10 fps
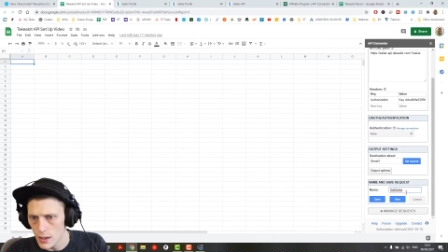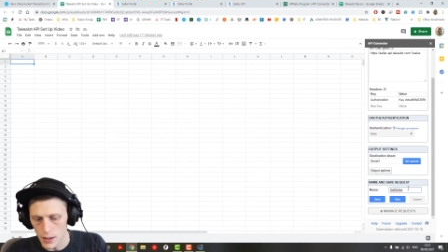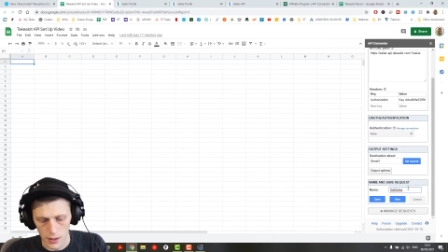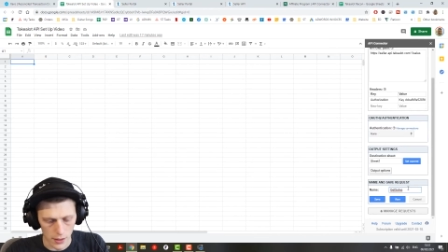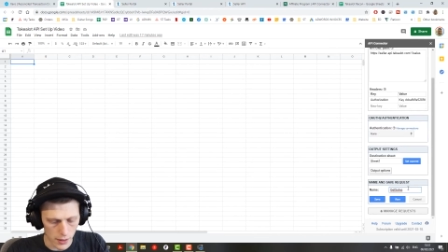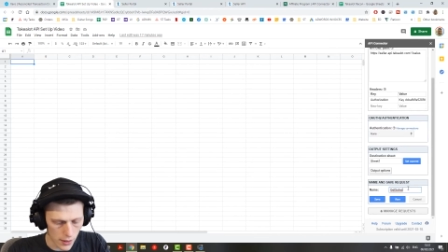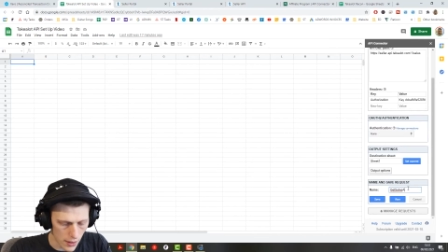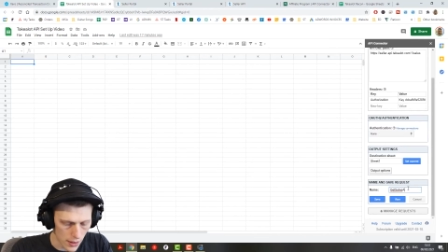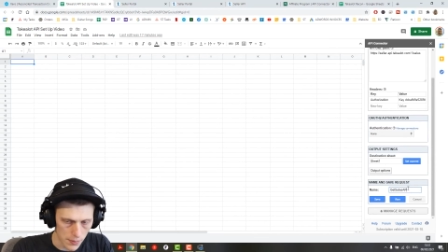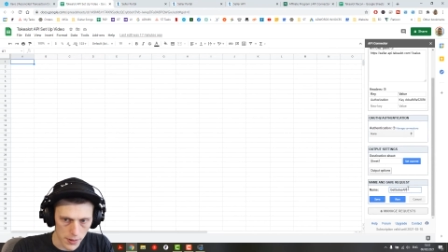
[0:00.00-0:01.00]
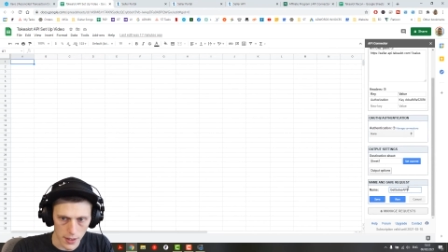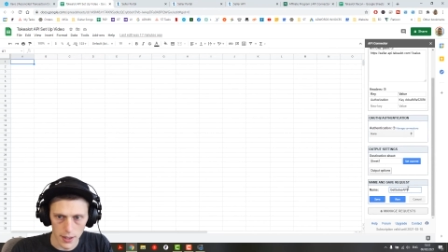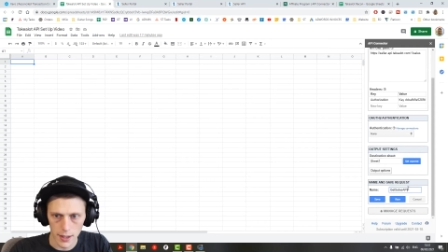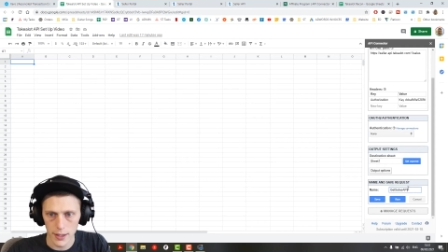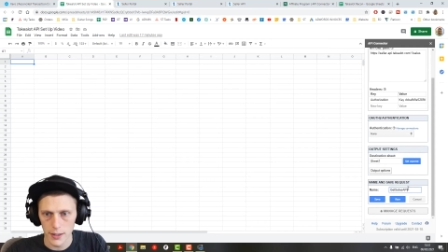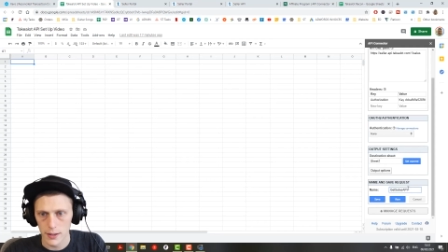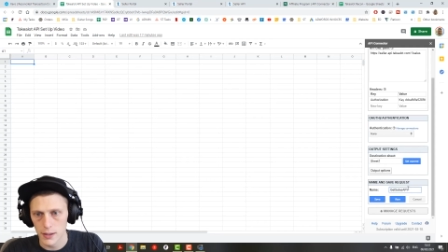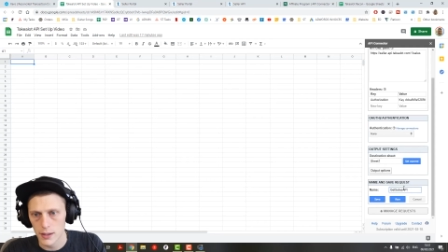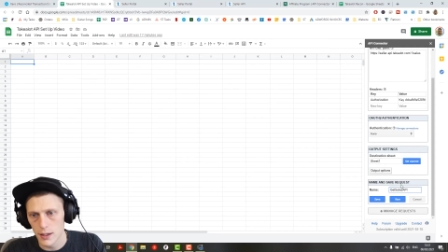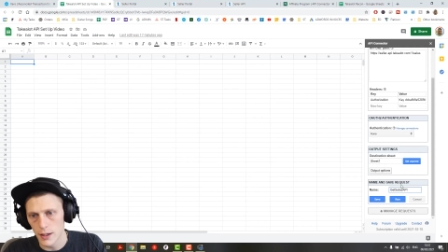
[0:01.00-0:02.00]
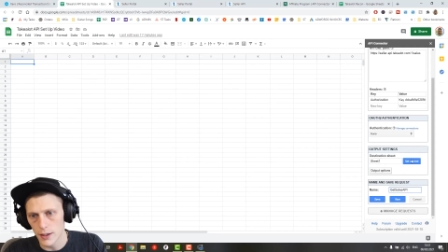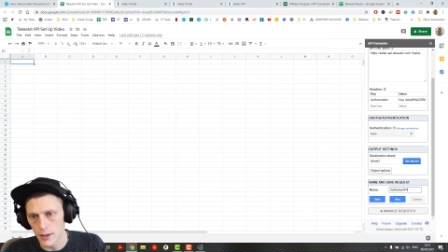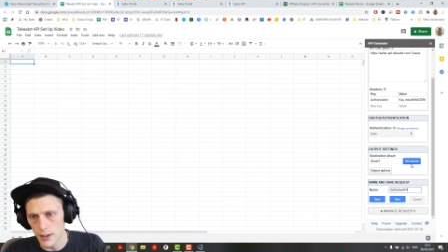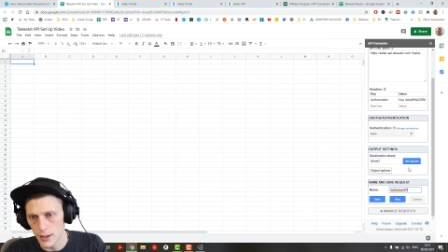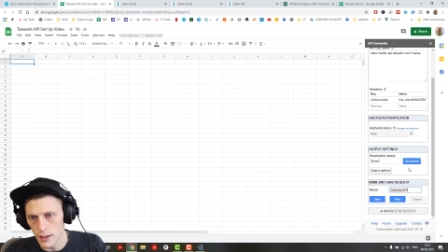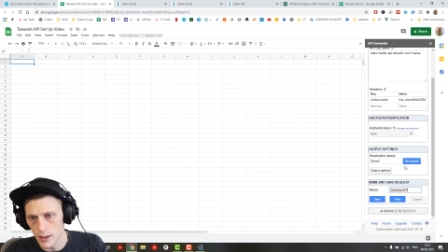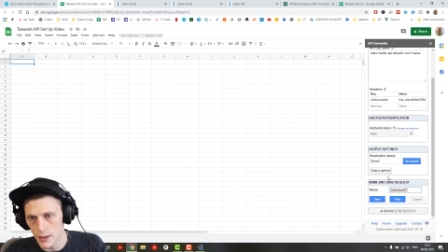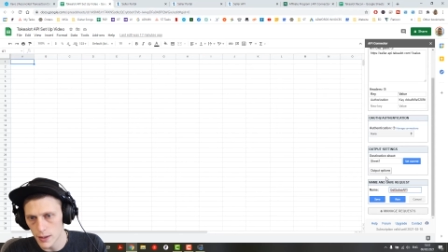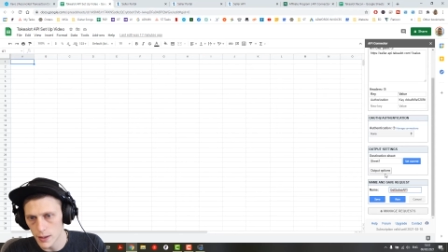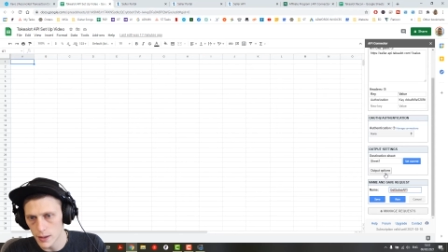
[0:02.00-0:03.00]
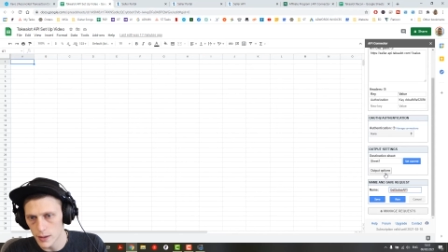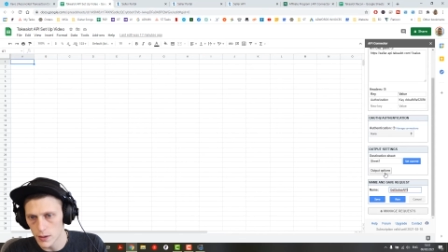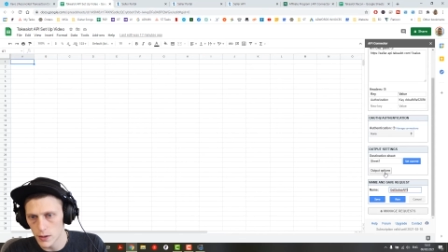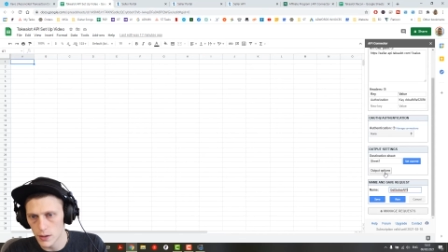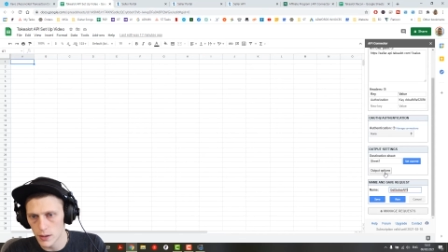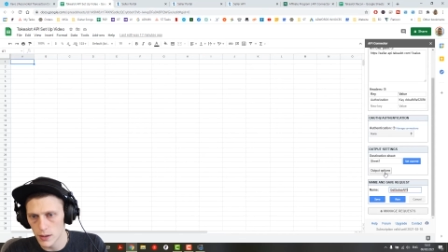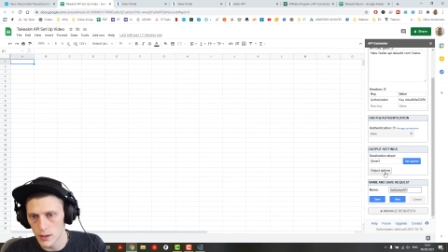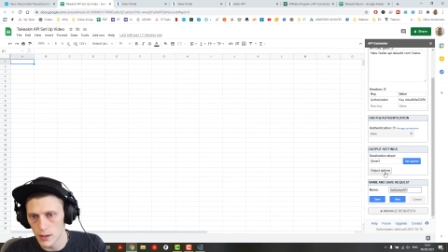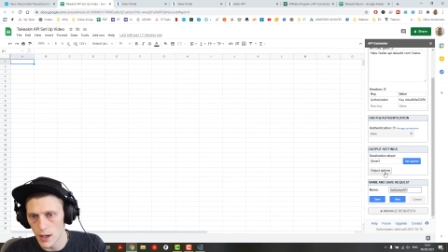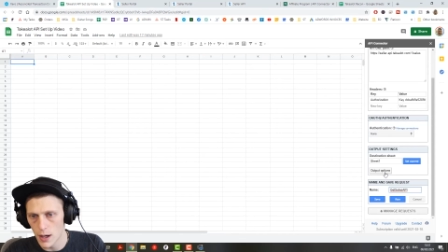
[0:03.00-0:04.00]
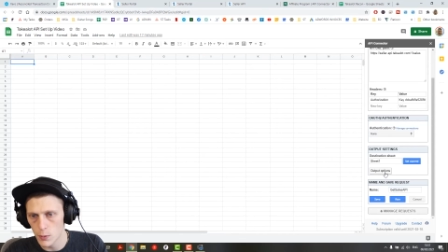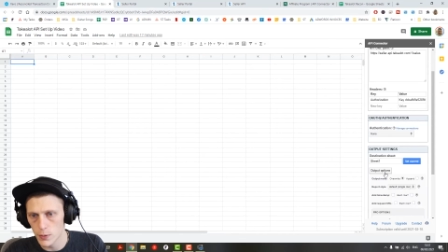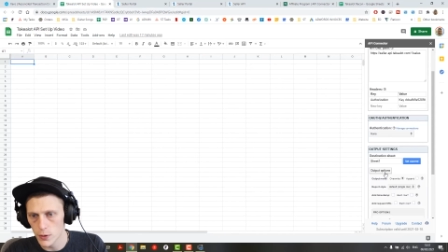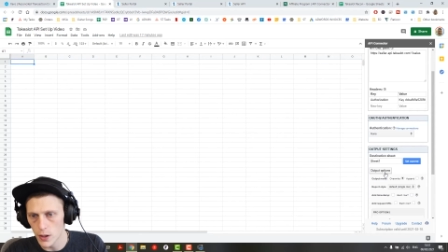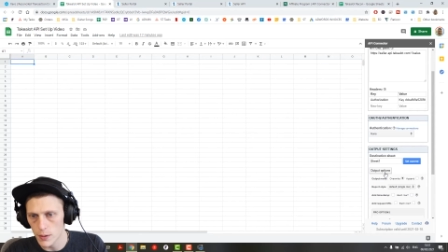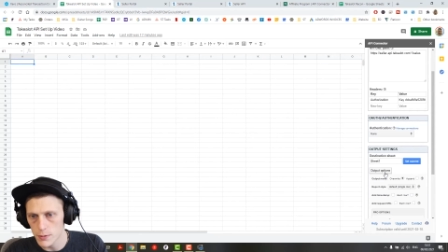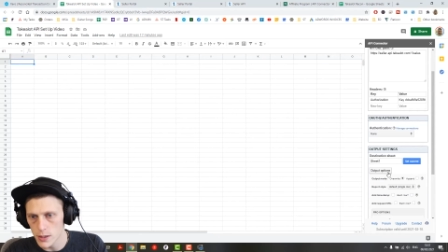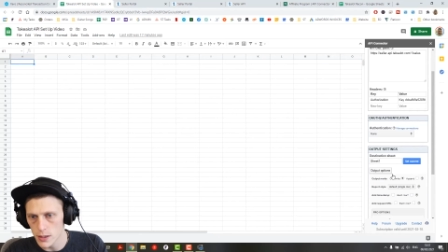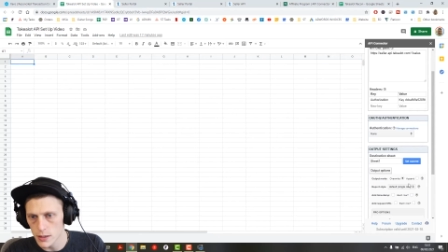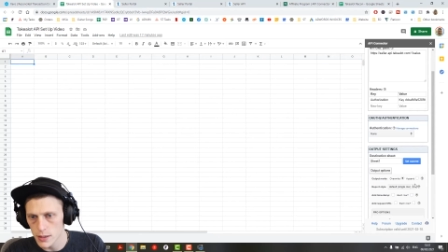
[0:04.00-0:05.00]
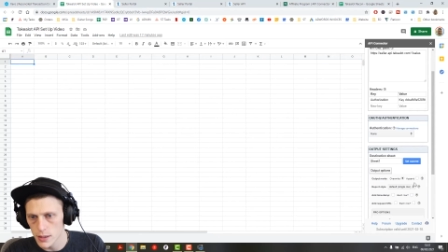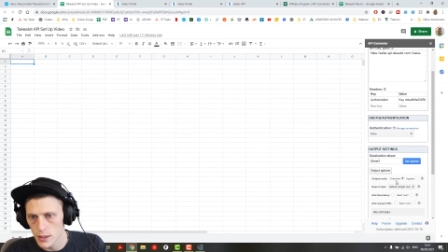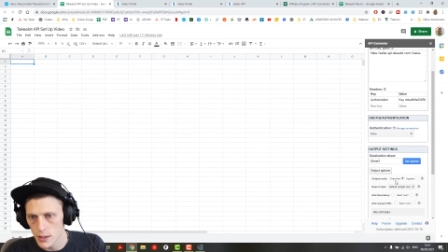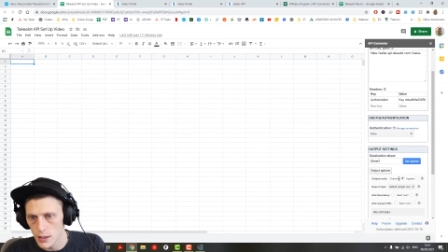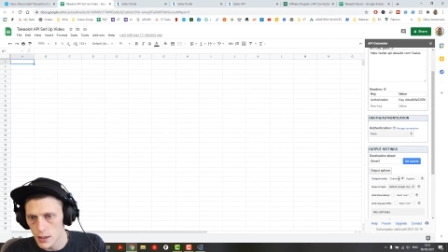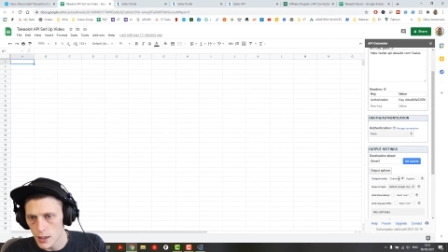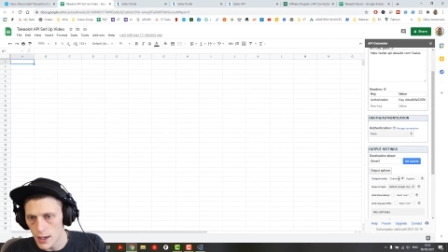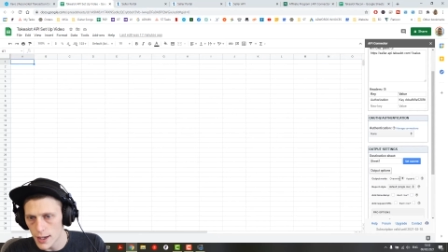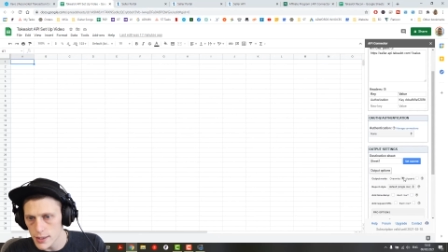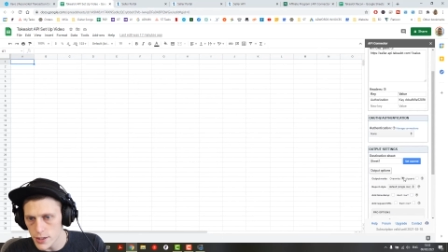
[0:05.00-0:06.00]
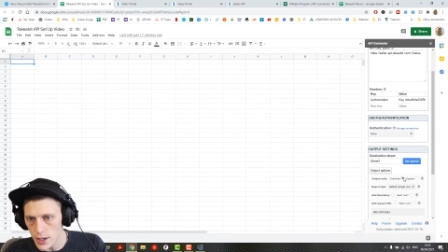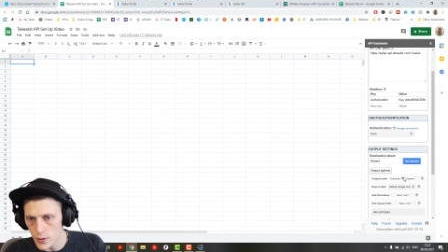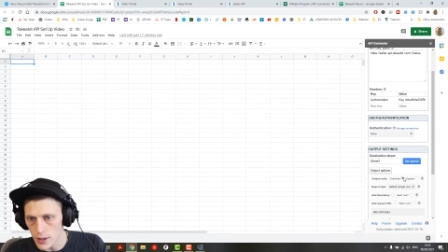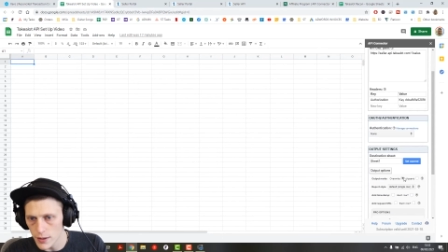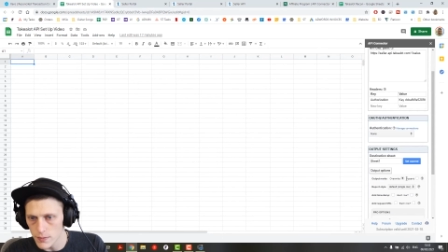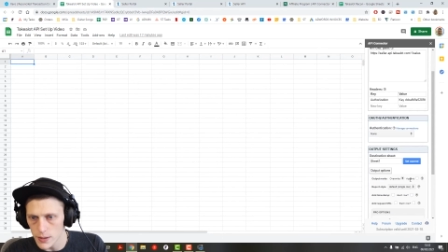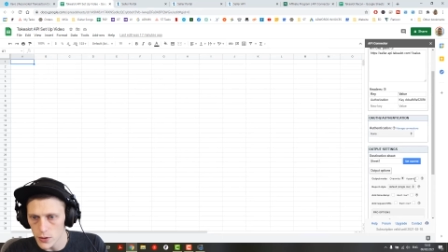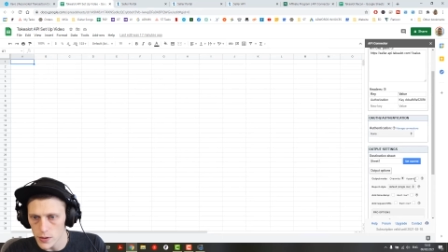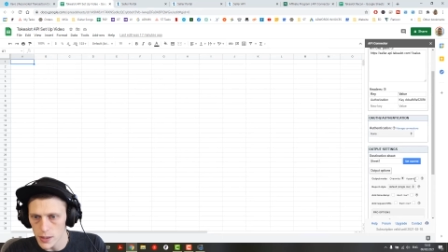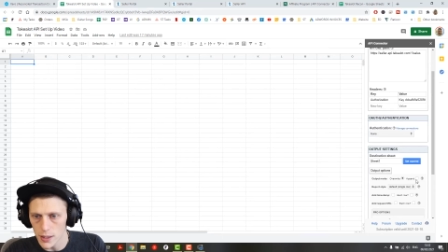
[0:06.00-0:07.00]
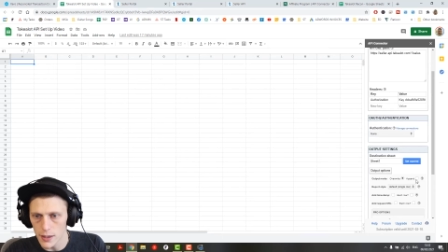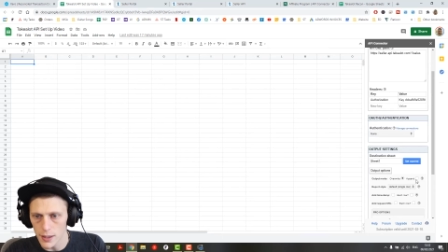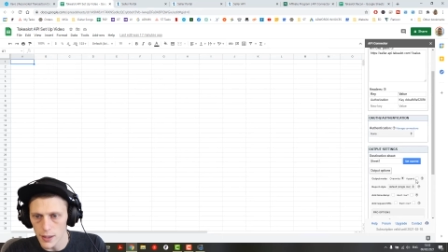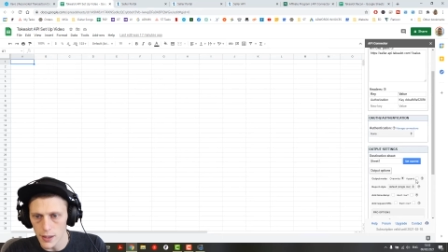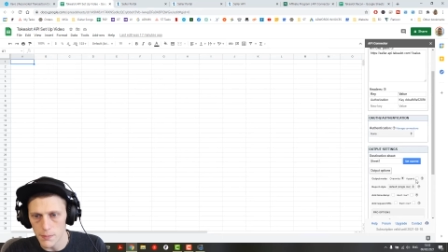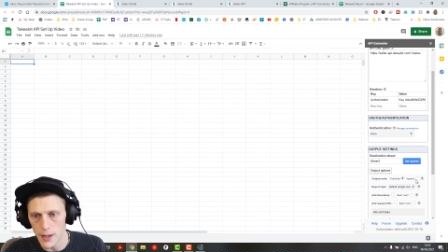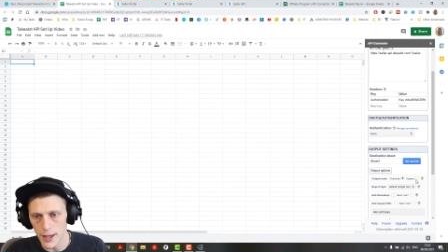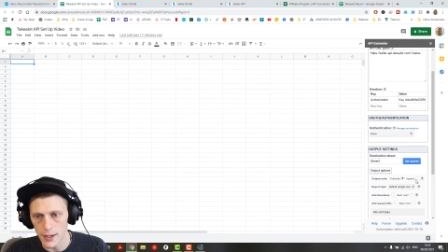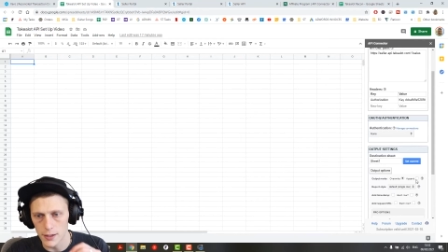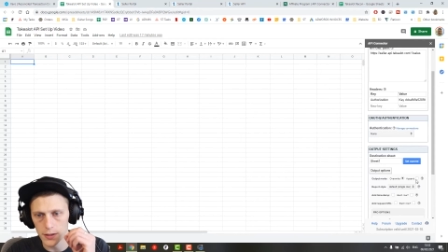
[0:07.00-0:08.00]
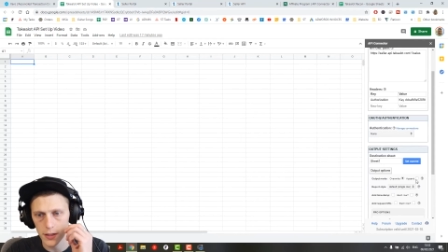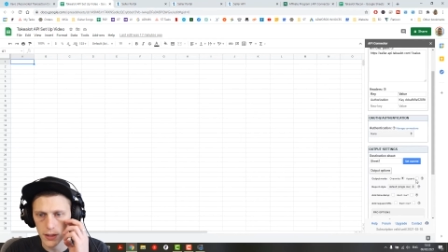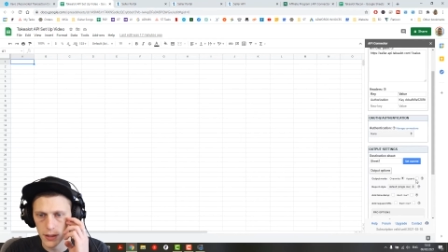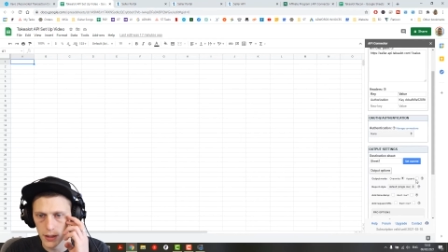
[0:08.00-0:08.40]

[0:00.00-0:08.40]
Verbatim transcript: uh, API and then output options I generally have been using the append